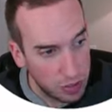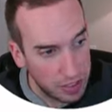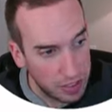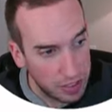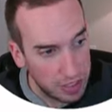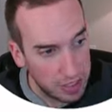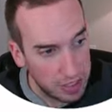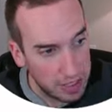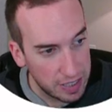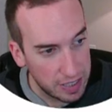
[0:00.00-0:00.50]

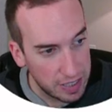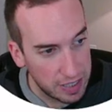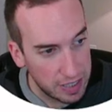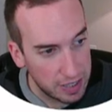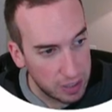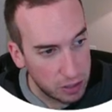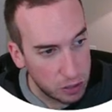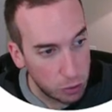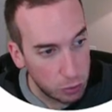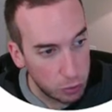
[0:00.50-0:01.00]

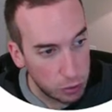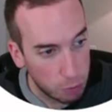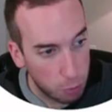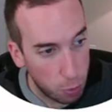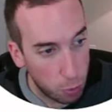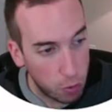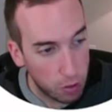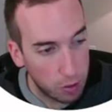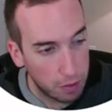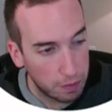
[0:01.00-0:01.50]
resistance, so
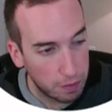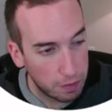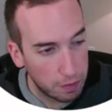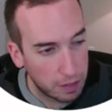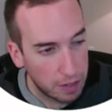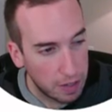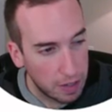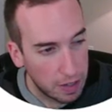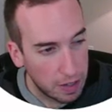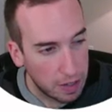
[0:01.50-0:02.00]
support,
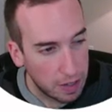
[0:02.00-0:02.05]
